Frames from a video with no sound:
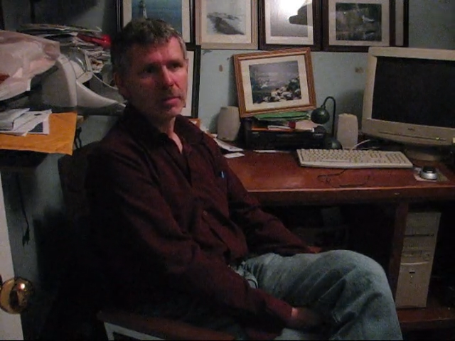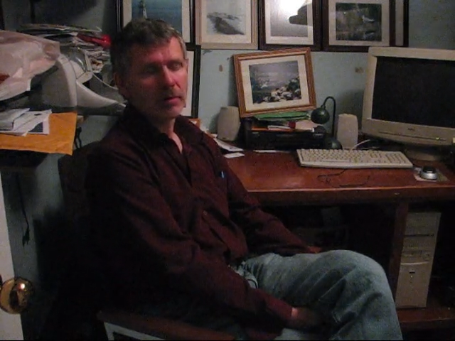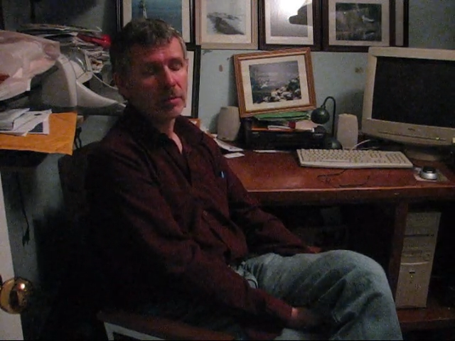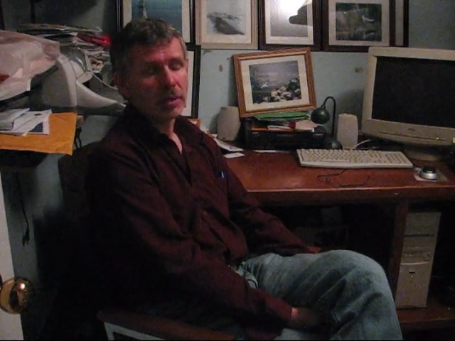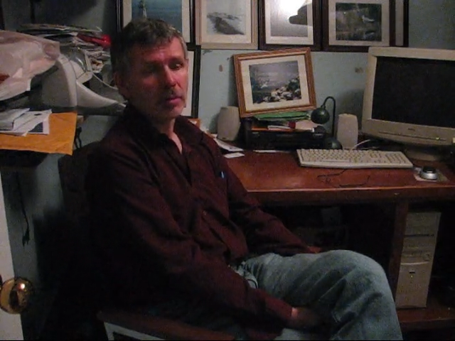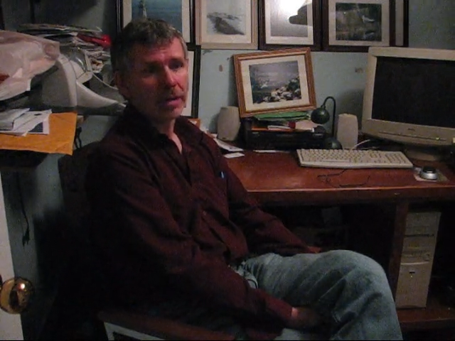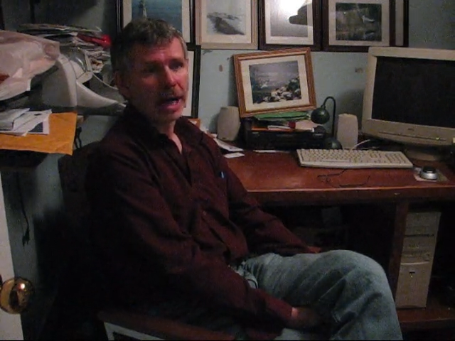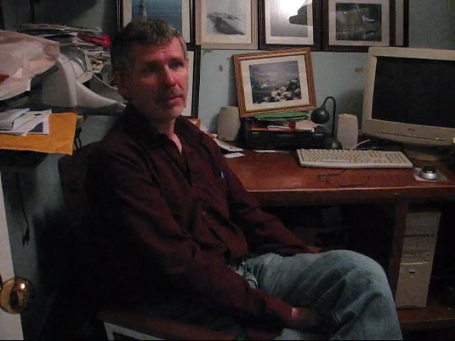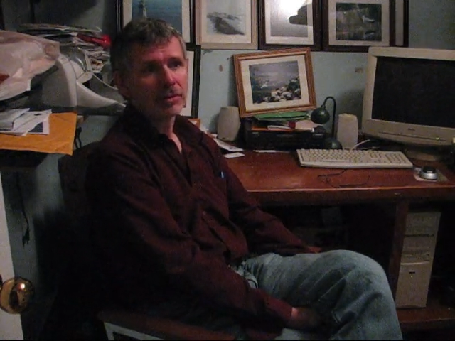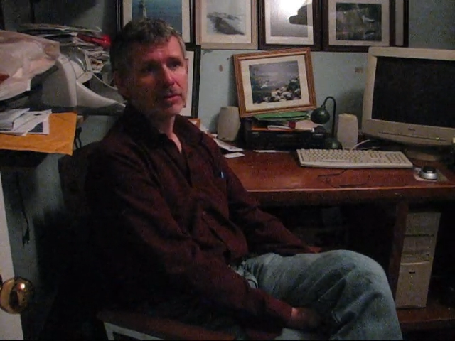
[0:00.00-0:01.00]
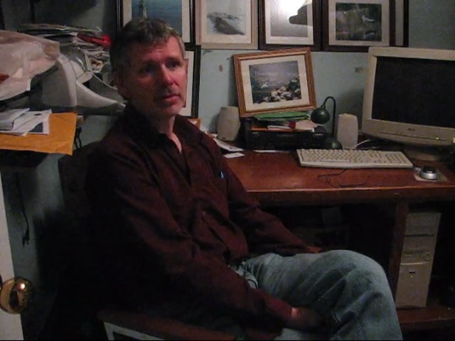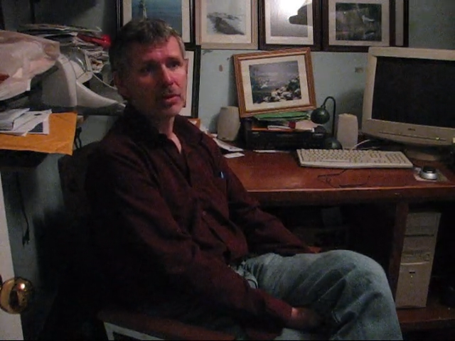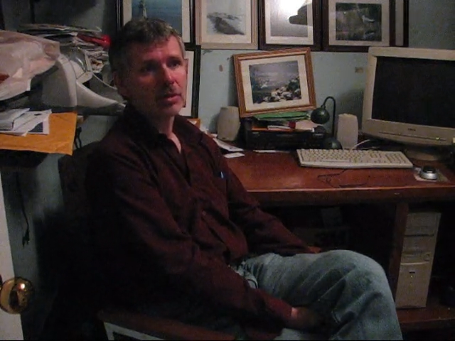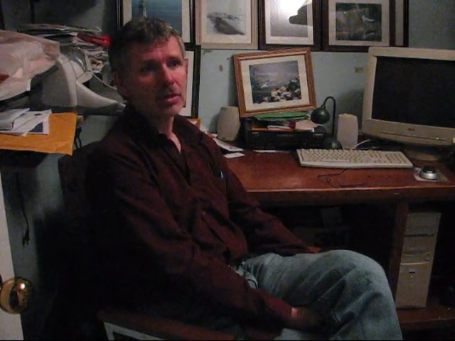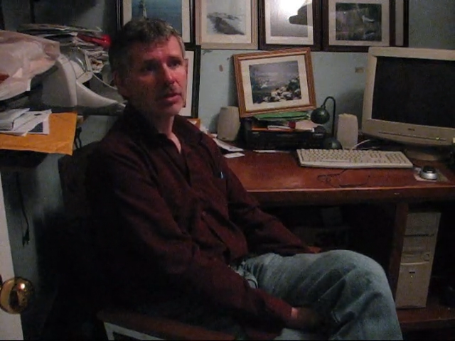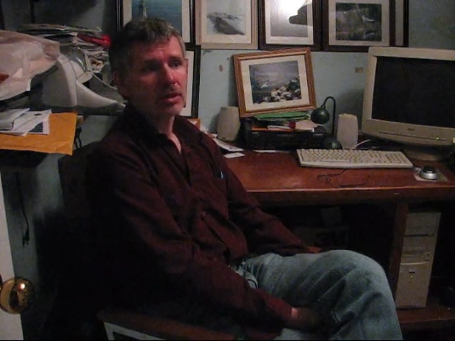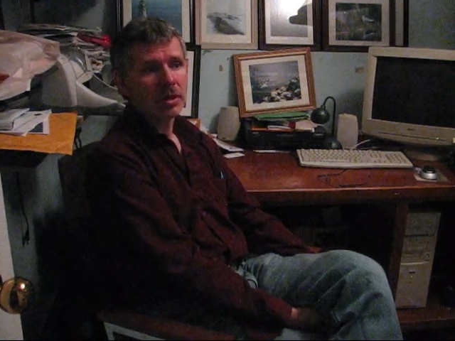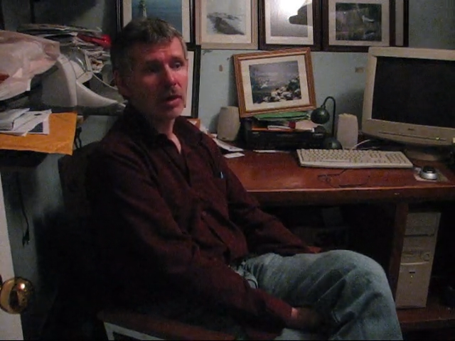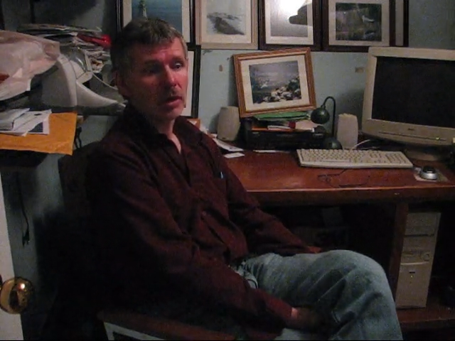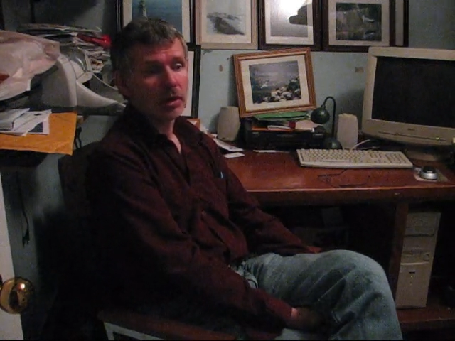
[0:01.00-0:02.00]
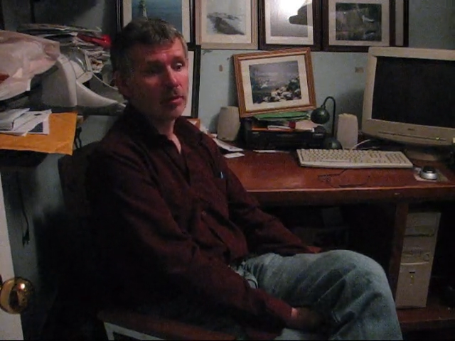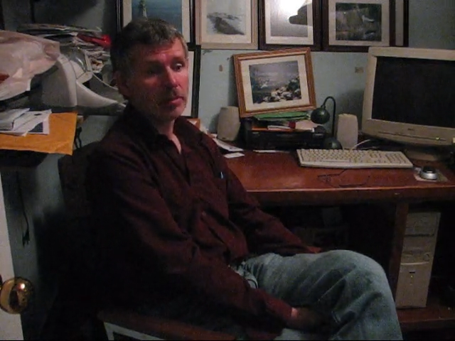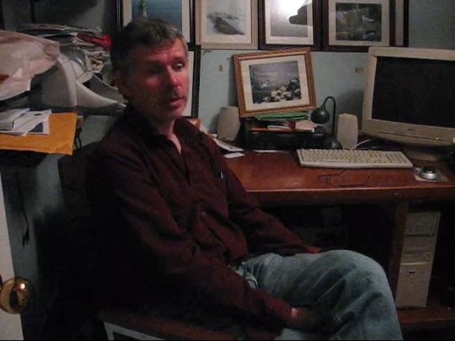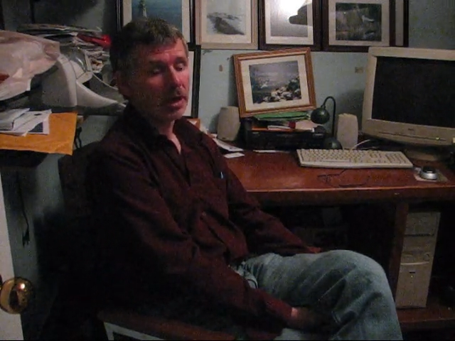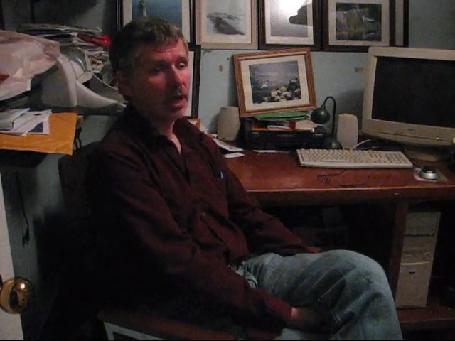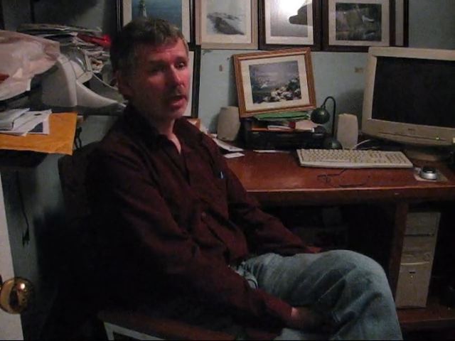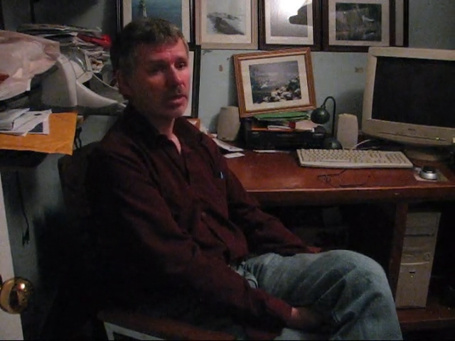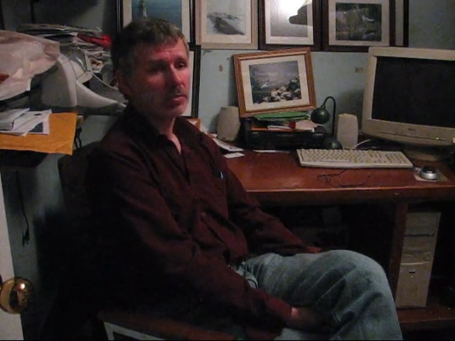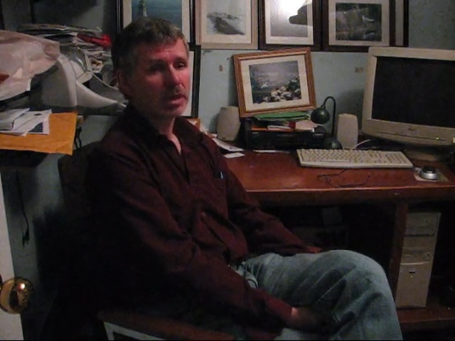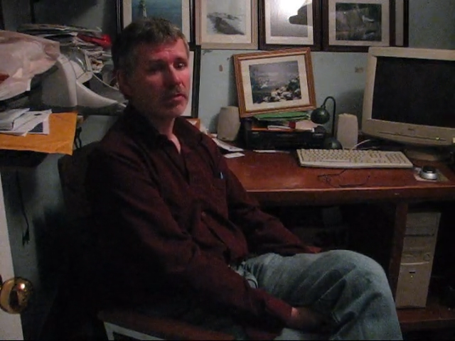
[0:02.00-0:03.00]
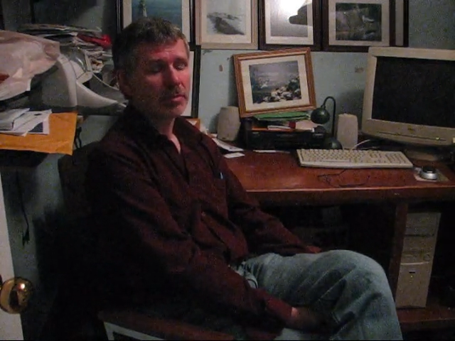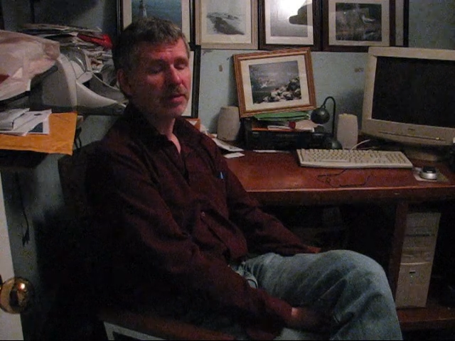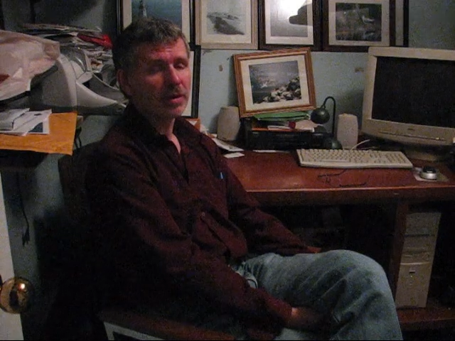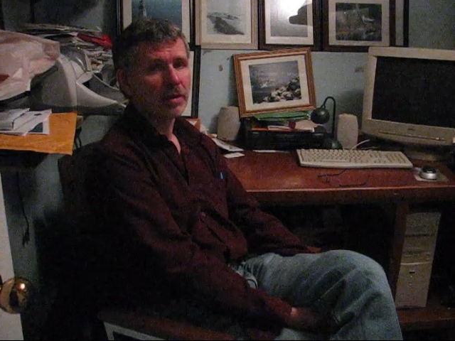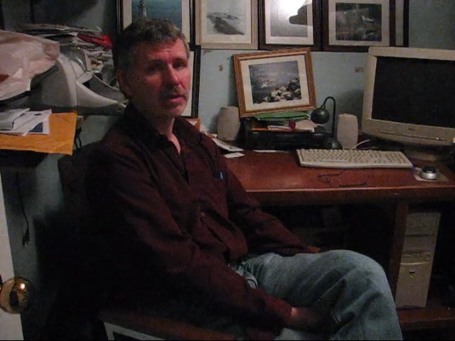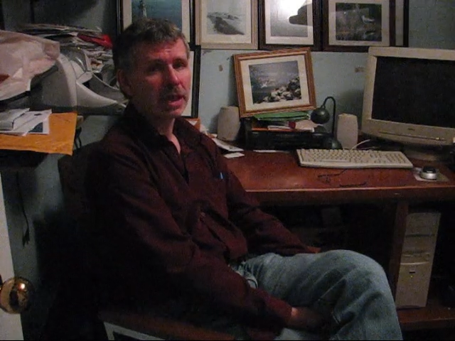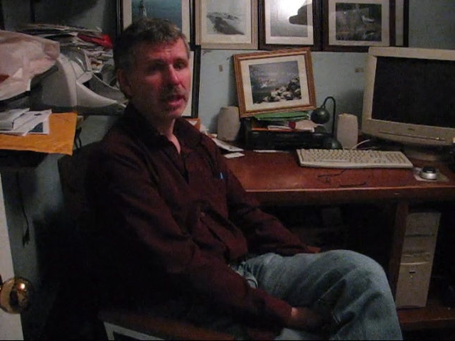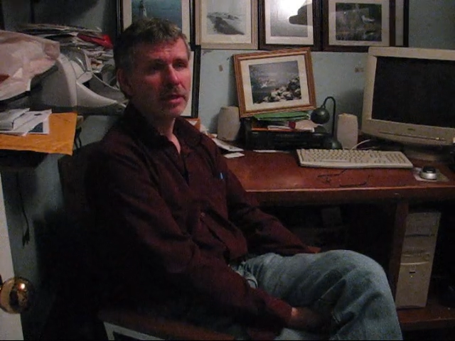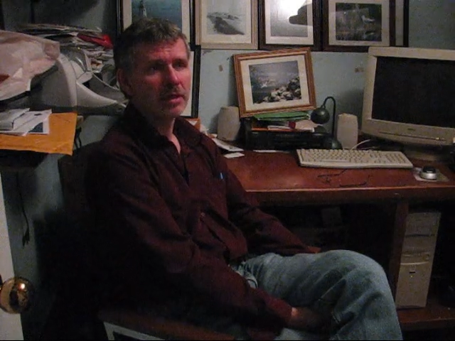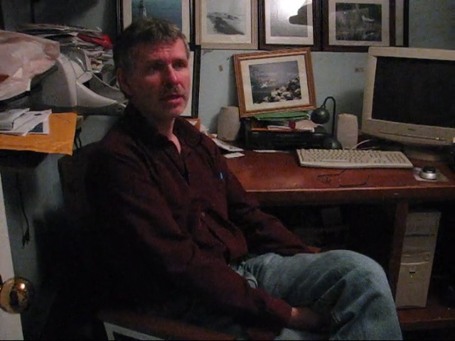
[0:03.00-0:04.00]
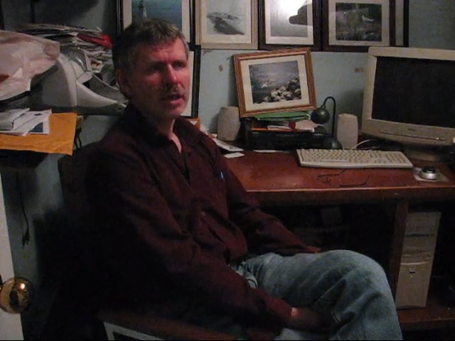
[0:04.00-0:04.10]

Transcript: if we don't capture and record, uh, will be gone, never to be found again.